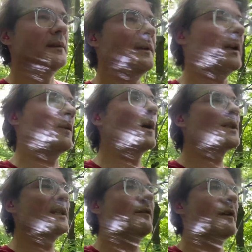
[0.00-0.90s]
the
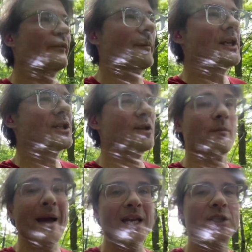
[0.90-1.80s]
quantity of information you're
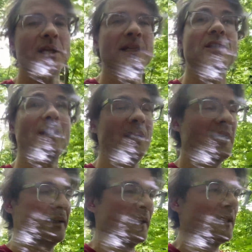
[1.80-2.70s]
managing is a lot.